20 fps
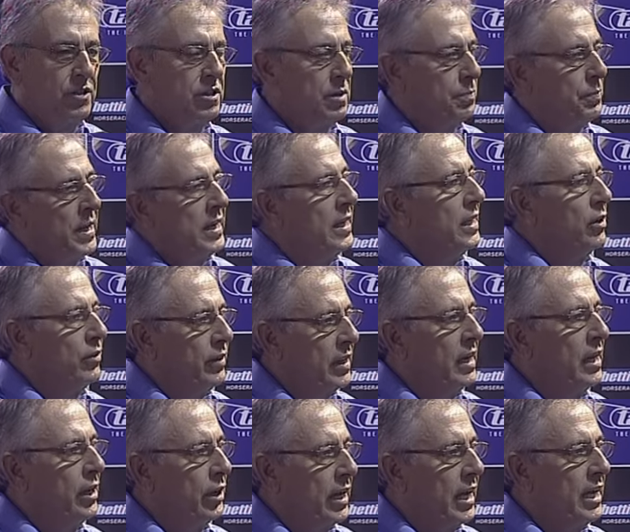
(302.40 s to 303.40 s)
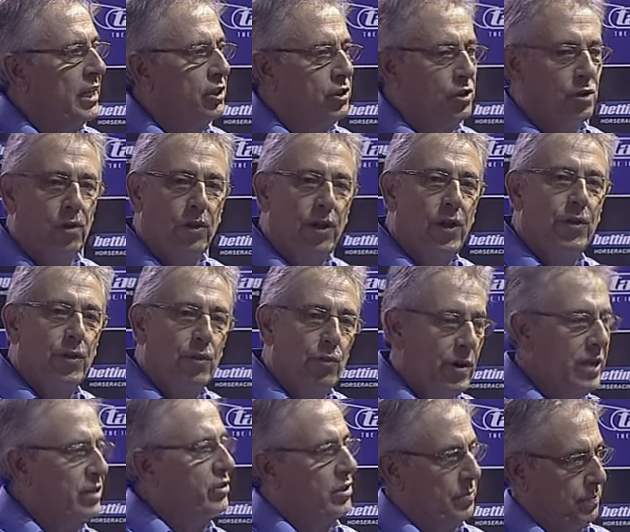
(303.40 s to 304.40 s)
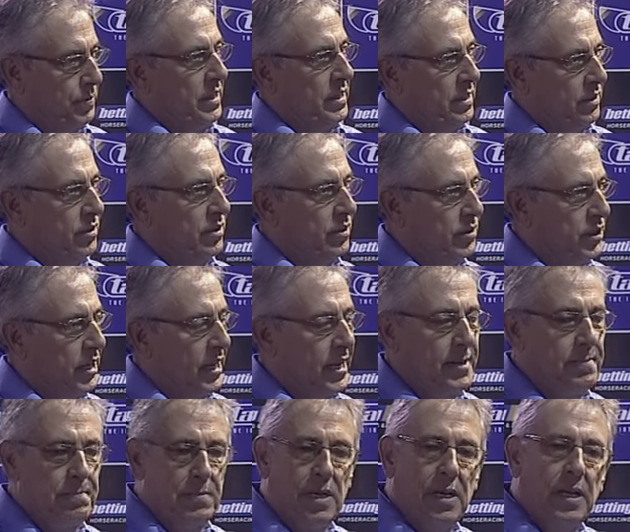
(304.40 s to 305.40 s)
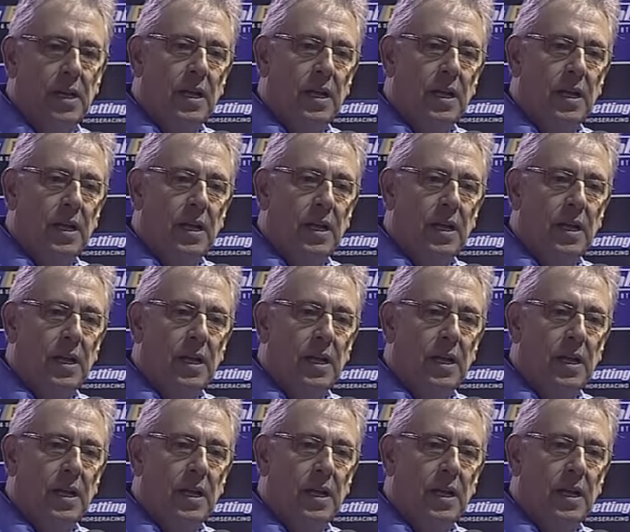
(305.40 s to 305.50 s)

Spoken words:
depending on their location, although the recipe is the same,